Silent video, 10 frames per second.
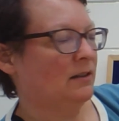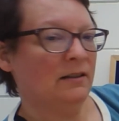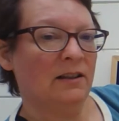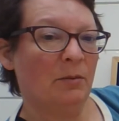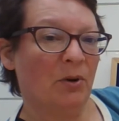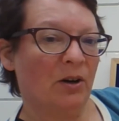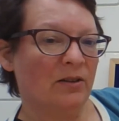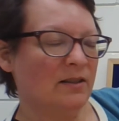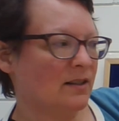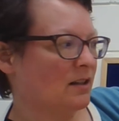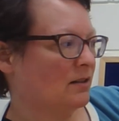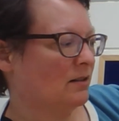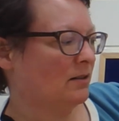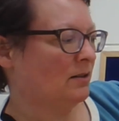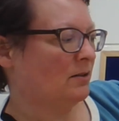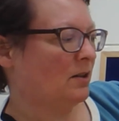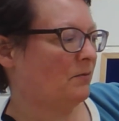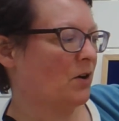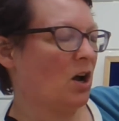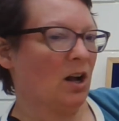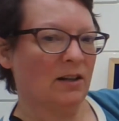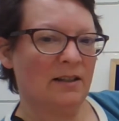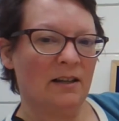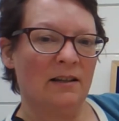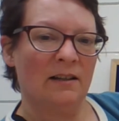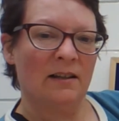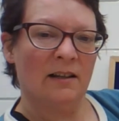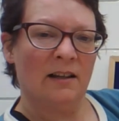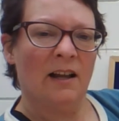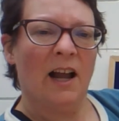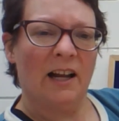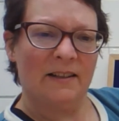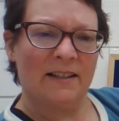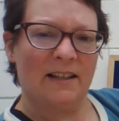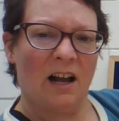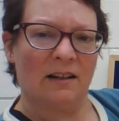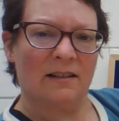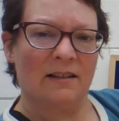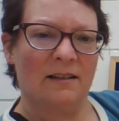the birds, the frogs, and the skunks.